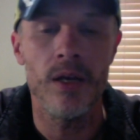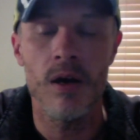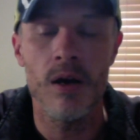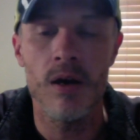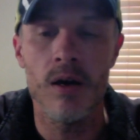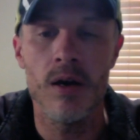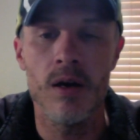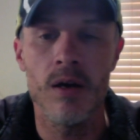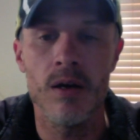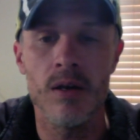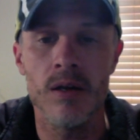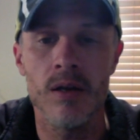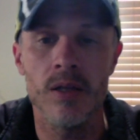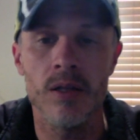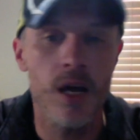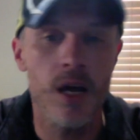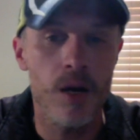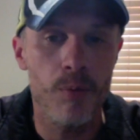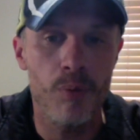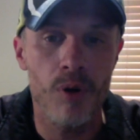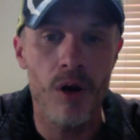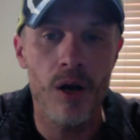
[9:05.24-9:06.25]
on a
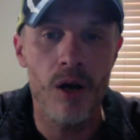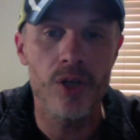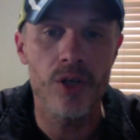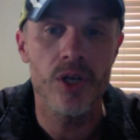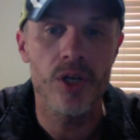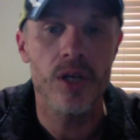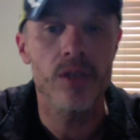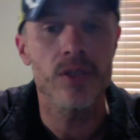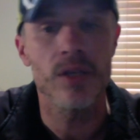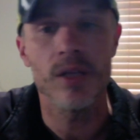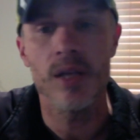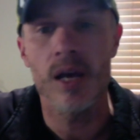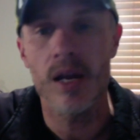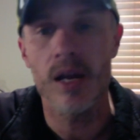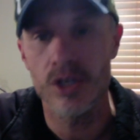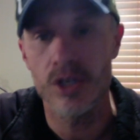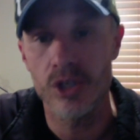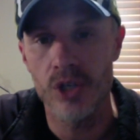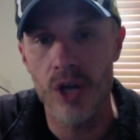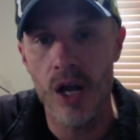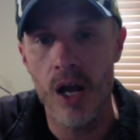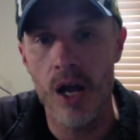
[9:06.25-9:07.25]
lot of projects, a lot of
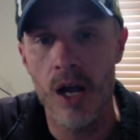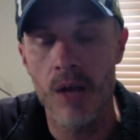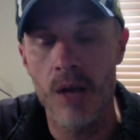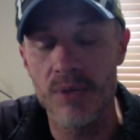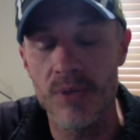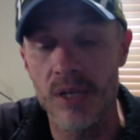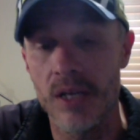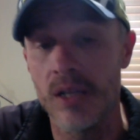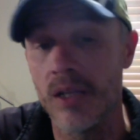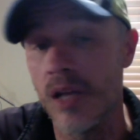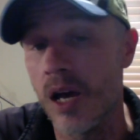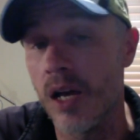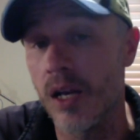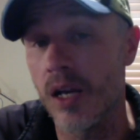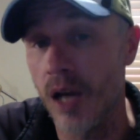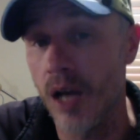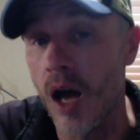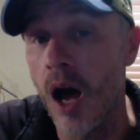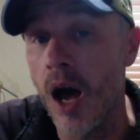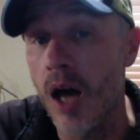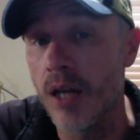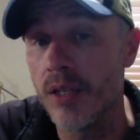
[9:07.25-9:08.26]
jobs, and a lot of
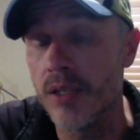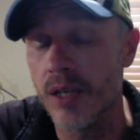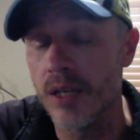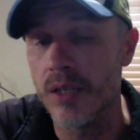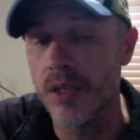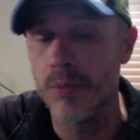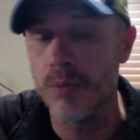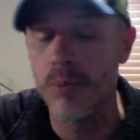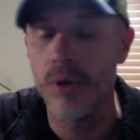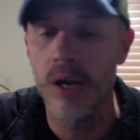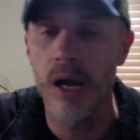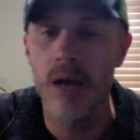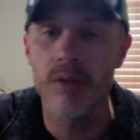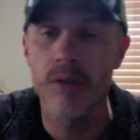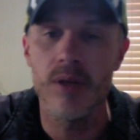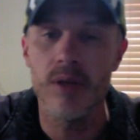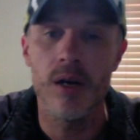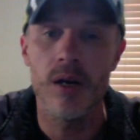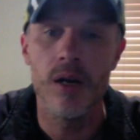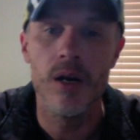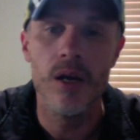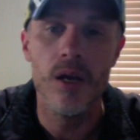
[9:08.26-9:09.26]
content to put out
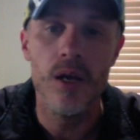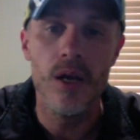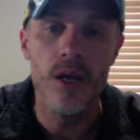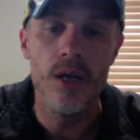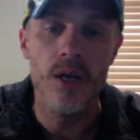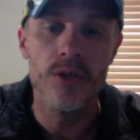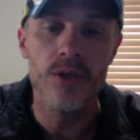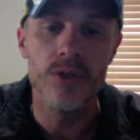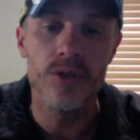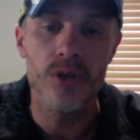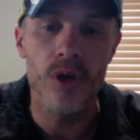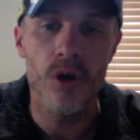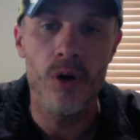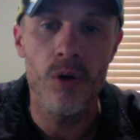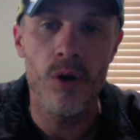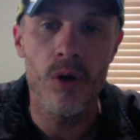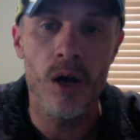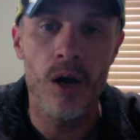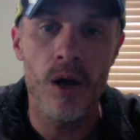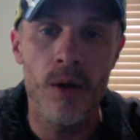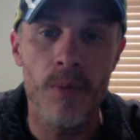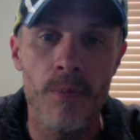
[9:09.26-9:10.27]
there.
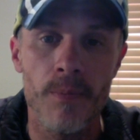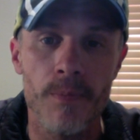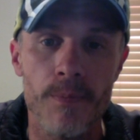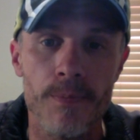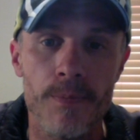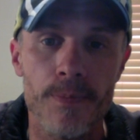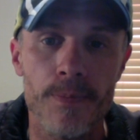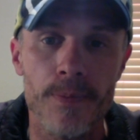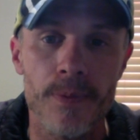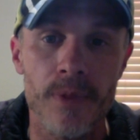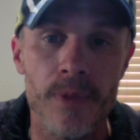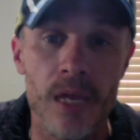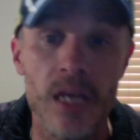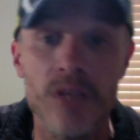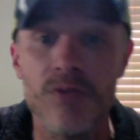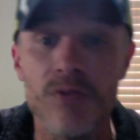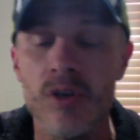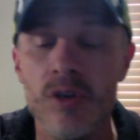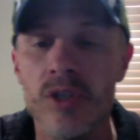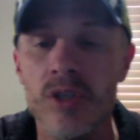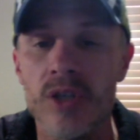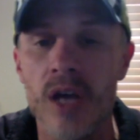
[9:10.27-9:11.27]
So thanks for
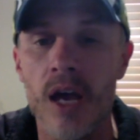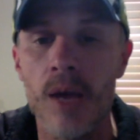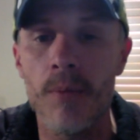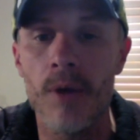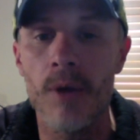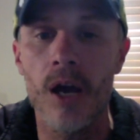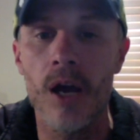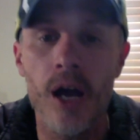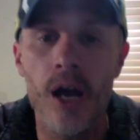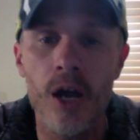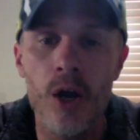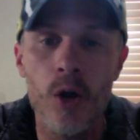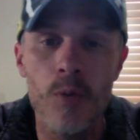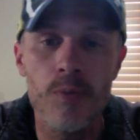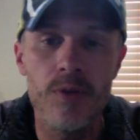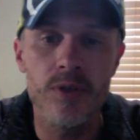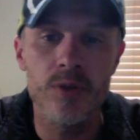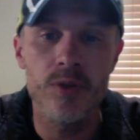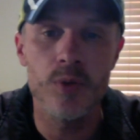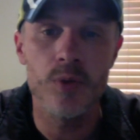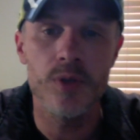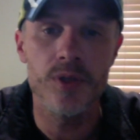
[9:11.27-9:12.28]
your time. I hope
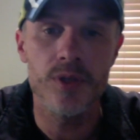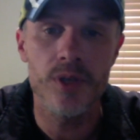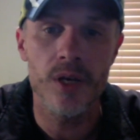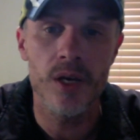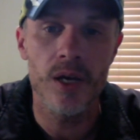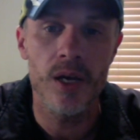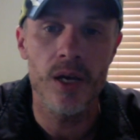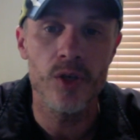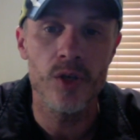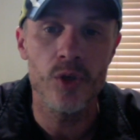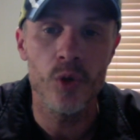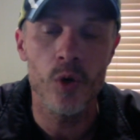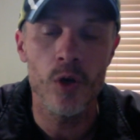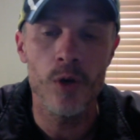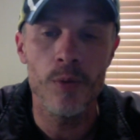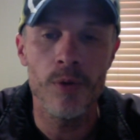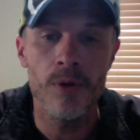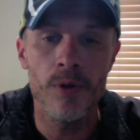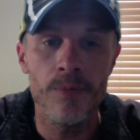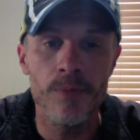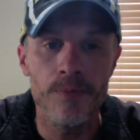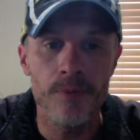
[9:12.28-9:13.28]
this was
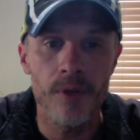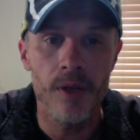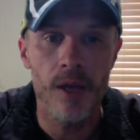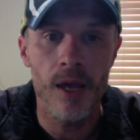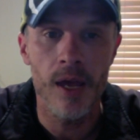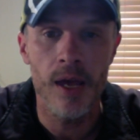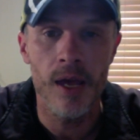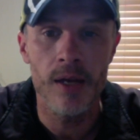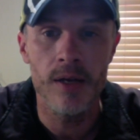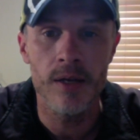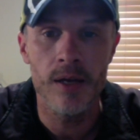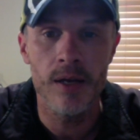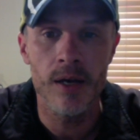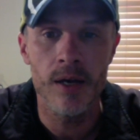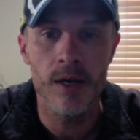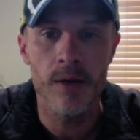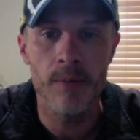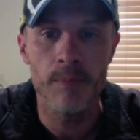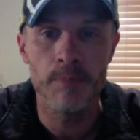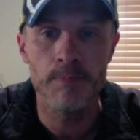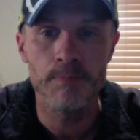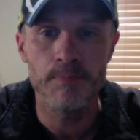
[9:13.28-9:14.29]
enjoyable. And
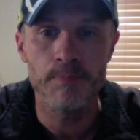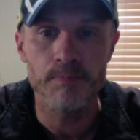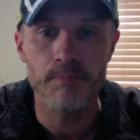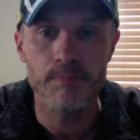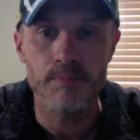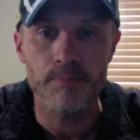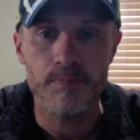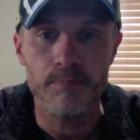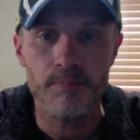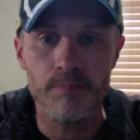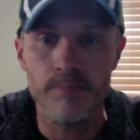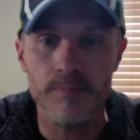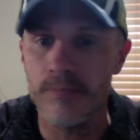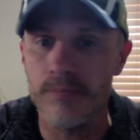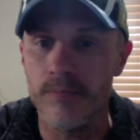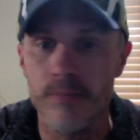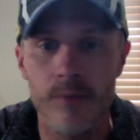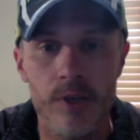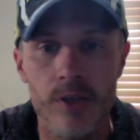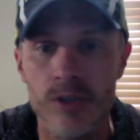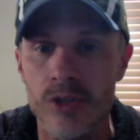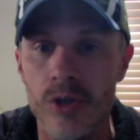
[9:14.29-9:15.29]

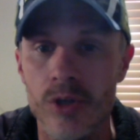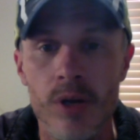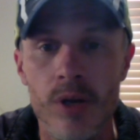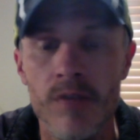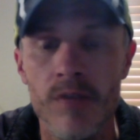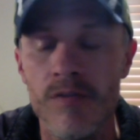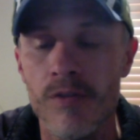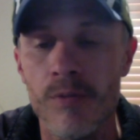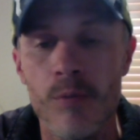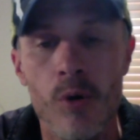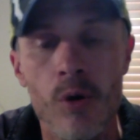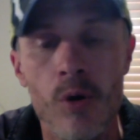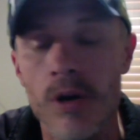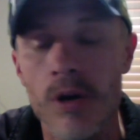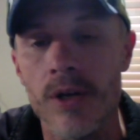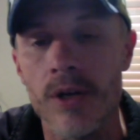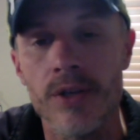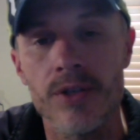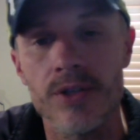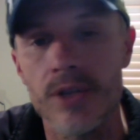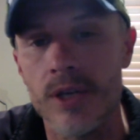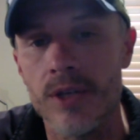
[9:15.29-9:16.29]
tune in for more.
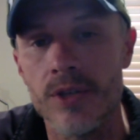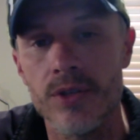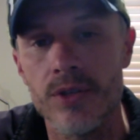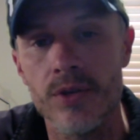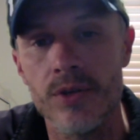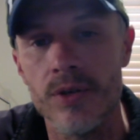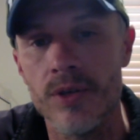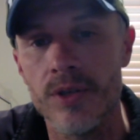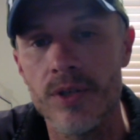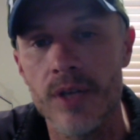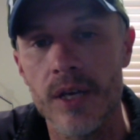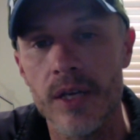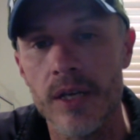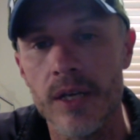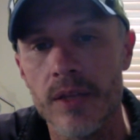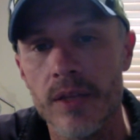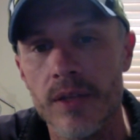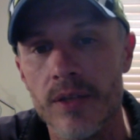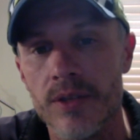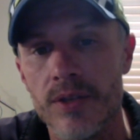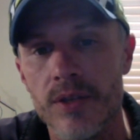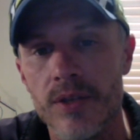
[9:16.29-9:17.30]
As soon as I
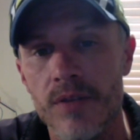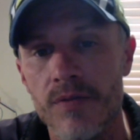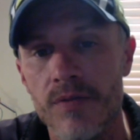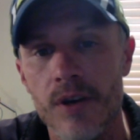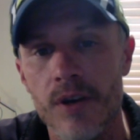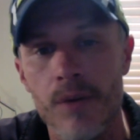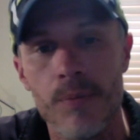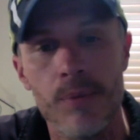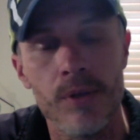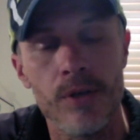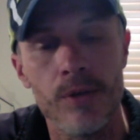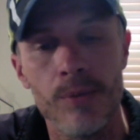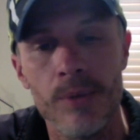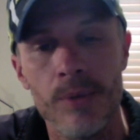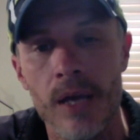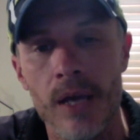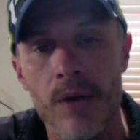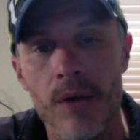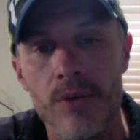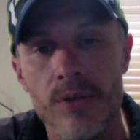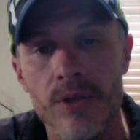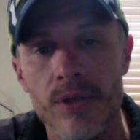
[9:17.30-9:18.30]
get this stuff up, it'll be
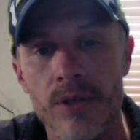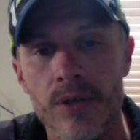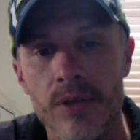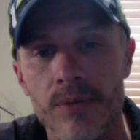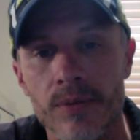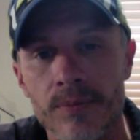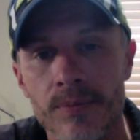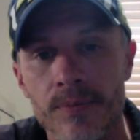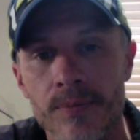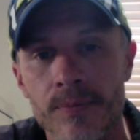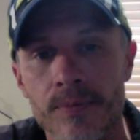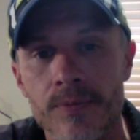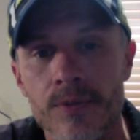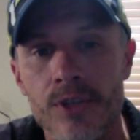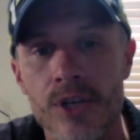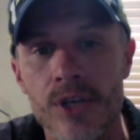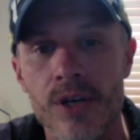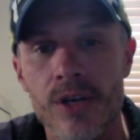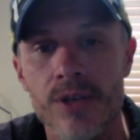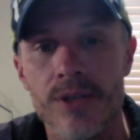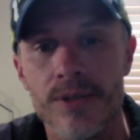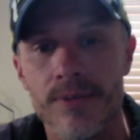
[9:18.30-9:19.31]
out to you.
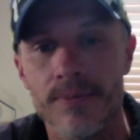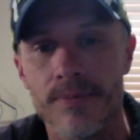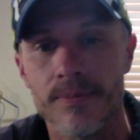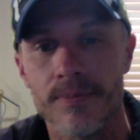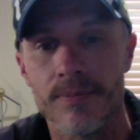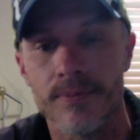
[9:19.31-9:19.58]
Cheers.